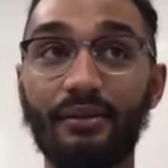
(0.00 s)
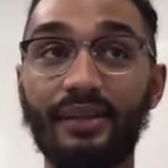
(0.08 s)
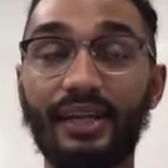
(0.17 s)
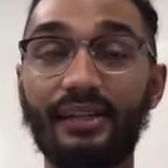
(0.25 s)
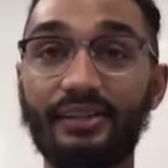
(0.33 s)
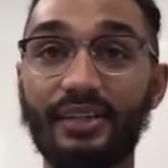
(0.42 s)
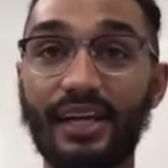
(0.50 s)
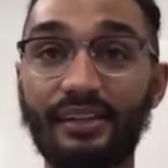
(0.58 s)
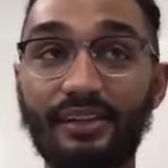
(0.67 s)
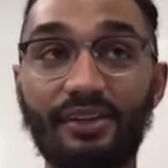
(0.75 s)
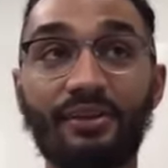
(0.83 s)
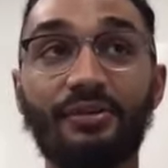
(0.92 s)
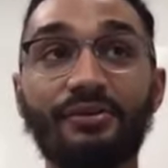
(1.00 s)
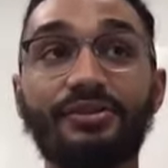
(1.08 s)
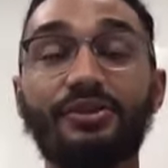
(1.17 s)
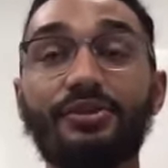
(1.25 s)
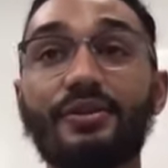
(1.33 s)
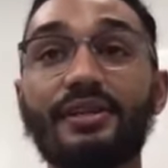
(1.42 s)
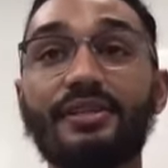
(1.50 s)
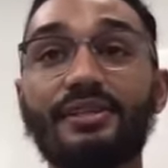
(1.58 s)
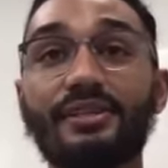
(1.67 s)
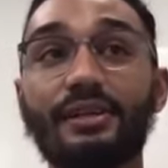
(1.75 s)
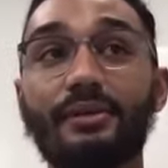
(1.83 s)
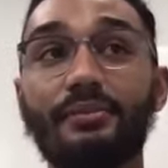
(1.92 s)
telling telling our own stories
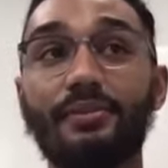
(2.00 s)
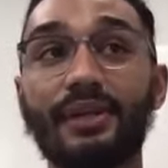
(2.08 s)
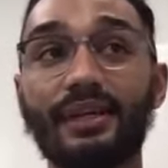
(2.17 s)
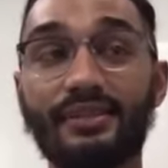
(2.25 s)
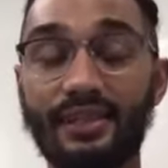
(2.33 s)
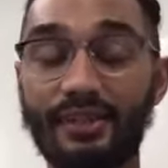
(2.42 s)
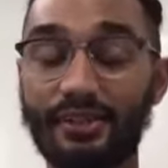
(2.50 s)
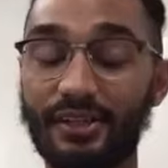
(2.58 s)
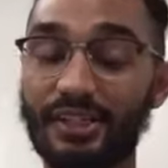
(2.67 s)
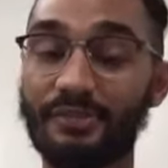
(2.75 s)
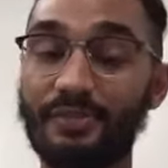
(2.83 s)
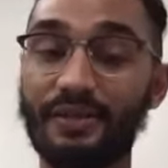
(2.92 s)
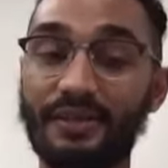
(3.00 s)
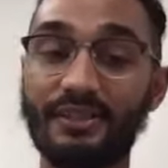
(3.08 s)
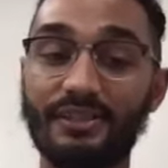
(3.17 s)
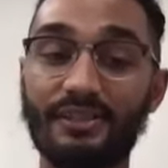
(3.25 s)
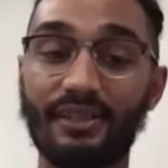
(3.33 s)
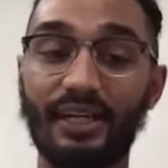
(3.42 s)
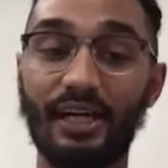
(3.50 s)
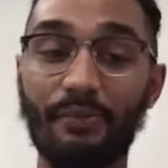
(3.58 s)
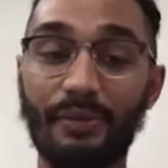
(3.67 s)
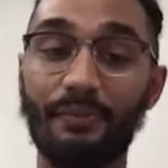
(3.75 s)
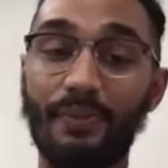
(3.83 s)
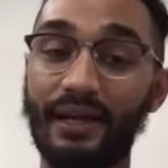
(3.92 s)
and like bringing together our experiences, like and
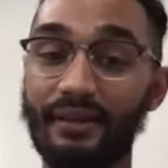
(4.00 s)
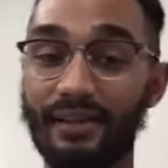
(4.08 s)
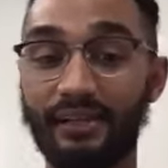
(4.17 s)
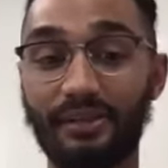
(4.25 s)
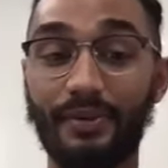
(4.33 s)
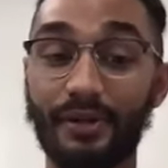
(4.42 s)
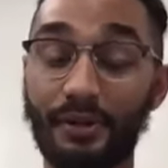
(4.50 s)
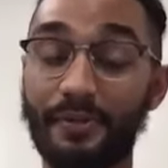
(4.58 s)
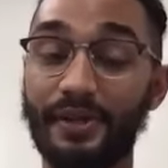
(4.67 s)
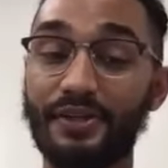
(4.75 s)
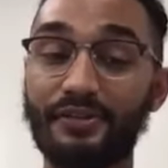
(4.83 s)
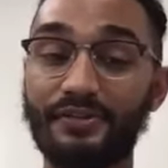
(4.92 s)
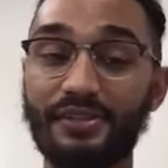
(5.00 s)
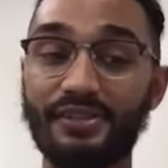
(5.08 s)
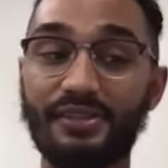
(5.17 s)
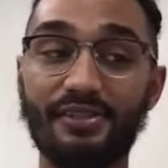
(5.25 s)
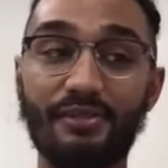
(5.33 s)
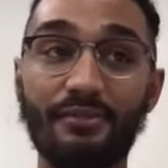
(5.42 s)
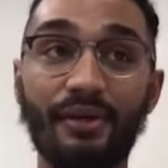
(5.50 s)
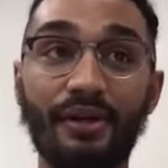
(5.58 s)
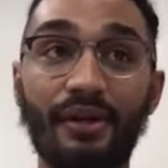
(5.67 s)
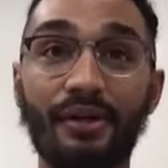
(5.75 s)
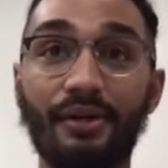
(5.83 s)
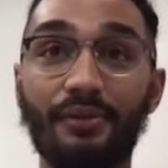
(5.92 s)
helping paint like the bigger picture of the system
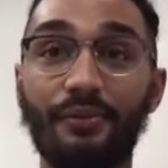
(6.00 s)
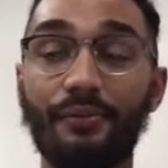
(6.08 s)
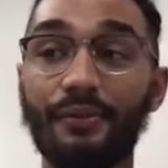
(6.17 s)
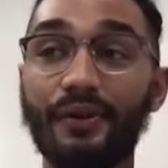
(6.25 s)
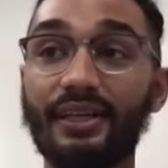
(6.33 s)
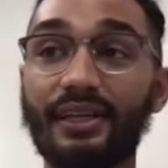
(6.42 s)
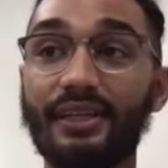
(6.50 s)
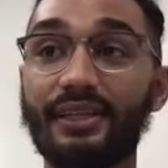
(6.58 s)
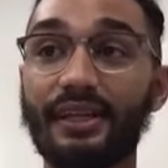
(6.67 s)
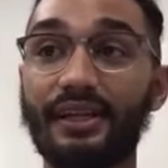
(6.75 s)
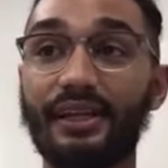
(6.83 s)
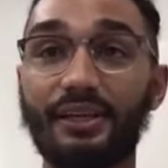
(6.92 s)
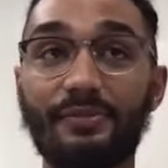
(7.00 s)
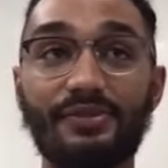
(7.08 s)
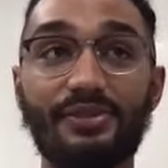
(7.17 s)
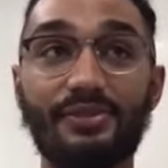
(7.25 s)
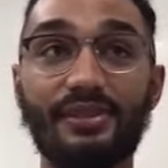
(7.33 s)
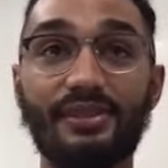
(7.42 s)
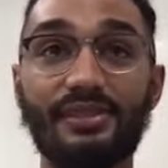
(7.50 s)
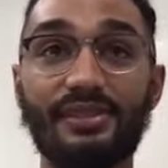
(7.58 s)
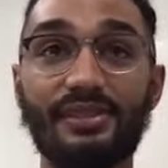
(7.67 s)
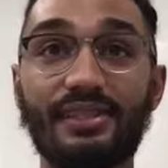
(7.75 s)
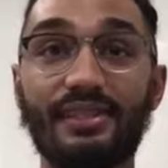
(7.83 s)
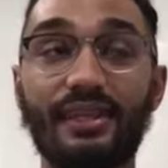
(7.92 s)
really like help students
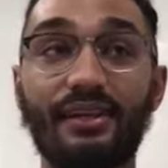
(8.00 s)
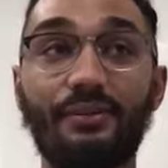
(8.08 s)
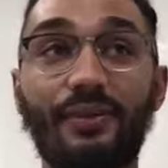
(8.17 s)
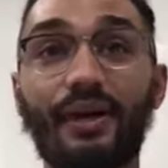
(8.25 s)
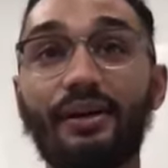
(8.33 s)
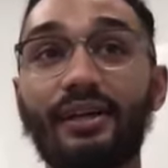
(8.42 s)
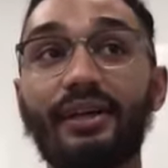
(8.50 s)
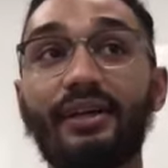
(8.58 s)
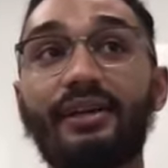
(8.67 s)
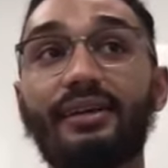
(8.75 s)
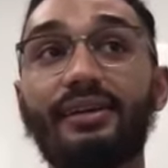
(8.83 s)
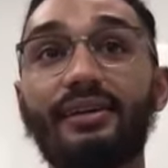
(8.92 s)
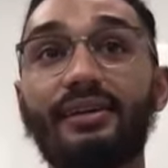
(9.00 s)
see like wow like